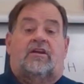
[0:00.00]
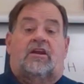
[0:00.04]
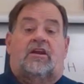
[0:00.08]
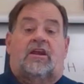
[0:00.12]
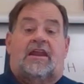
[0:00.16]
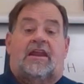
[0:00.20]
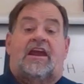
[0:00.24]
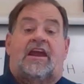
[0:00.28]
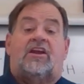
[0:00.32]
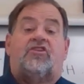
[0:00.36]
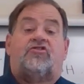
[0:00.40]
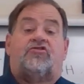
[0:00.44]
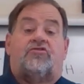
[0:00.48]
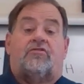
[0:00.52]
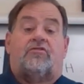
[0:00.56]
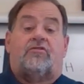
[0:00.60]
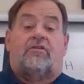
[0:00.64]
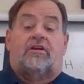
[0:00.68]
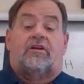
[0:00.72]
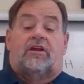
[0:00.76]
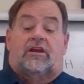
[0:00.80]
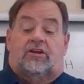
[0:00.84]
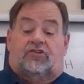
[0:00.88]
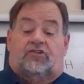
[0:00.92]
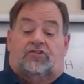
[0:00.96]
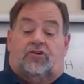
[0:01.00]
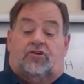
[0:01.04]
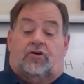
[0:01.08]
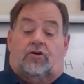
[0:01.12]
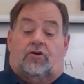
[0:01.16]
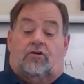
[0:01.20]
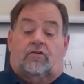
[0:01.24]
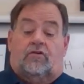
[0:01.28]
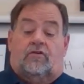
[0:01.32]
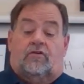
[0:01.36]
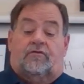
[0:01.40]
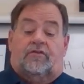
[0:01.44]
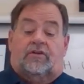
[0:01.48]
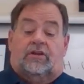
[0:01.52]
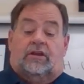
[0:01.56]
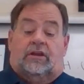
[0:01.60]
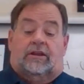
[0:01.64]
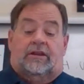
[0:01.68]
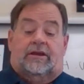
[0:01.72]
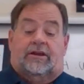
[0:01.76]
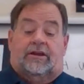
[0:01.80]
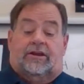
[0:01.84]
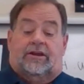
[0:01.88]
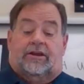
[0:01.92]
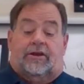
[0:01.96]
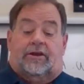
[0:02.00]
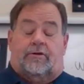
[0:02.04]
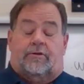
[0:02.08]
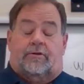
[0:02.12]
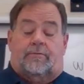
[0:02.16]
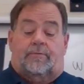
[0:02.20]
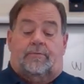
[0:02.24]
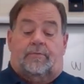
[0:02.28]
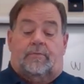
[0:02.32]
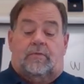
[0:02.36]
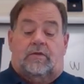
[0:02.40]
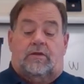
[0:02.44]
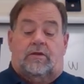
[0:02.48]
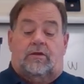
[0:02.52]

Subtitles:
Nature is curved linear.